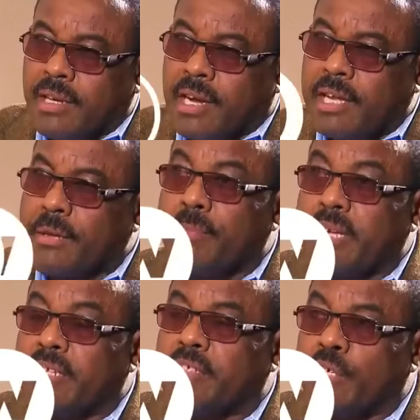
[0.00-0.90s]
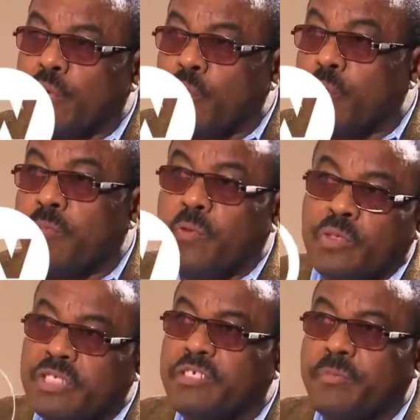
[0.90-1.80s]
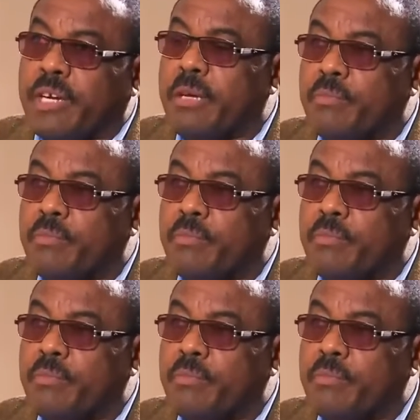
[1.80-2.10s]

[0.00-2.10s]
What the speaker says: I made a room for this Prime